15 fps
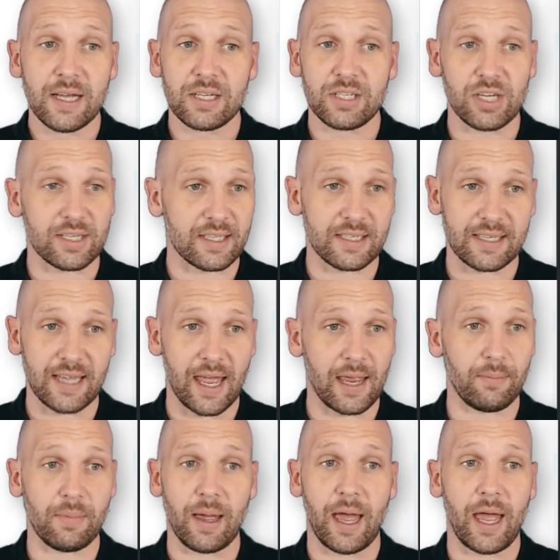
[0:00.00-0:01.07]
Just the
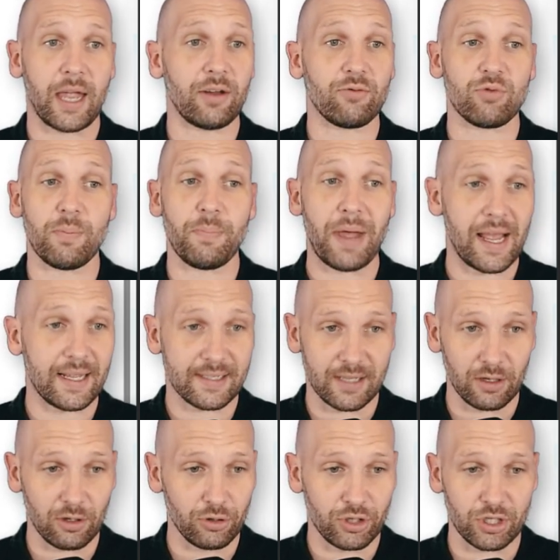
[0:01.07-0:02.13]
same, a repair
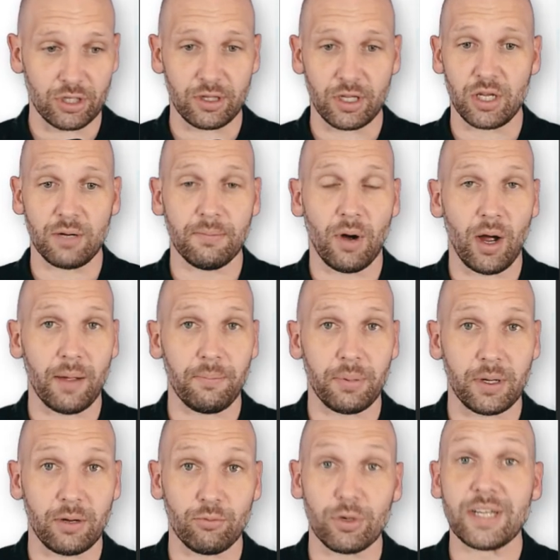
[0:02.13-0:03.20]
solution that you might
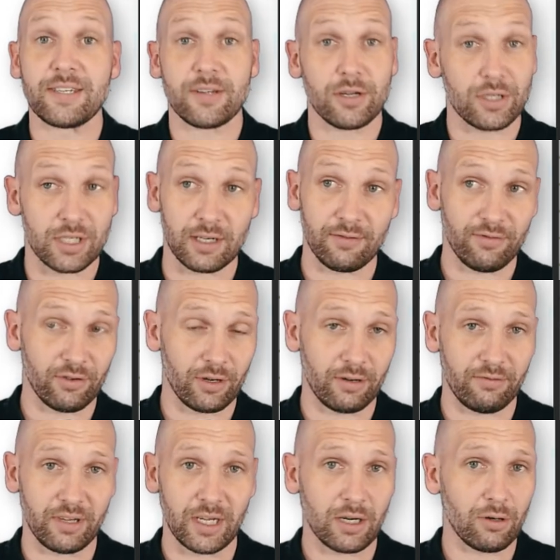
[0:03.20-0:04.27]
be researching for a
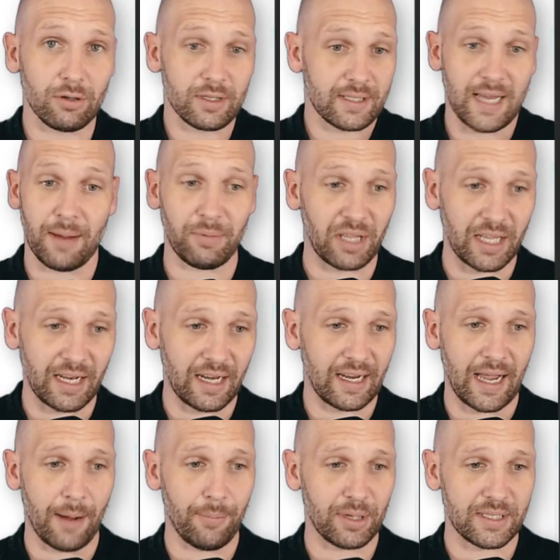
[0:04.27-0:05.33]
vehicle that's coming in a
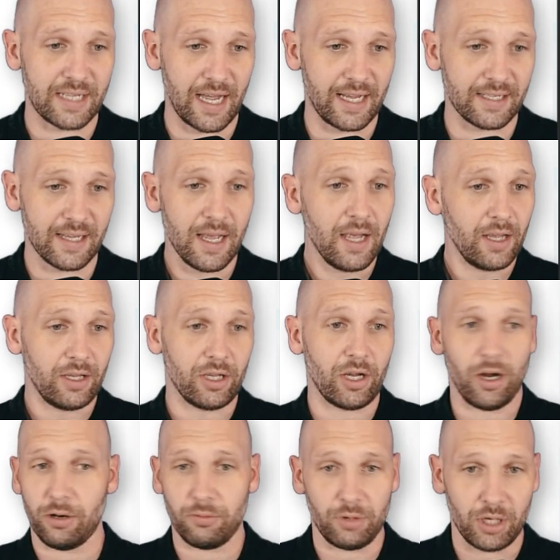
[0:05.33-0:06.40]
couple of days. You
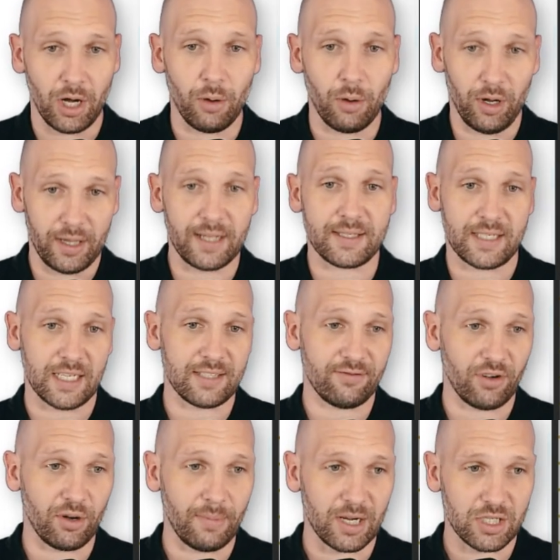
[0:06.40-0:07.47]
go, you know what, that sounds
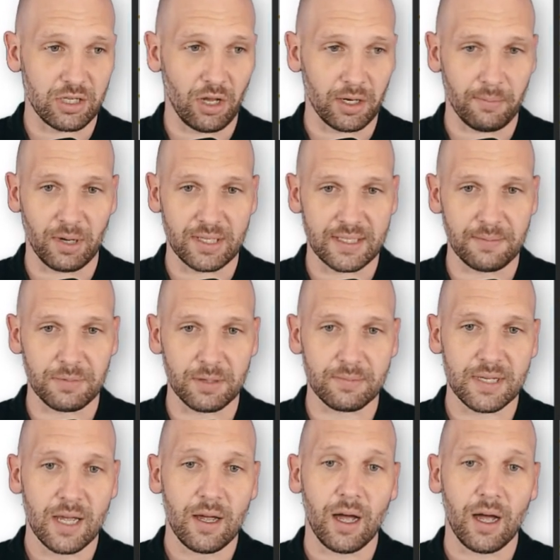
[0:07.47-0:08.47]
very much like my symptoms.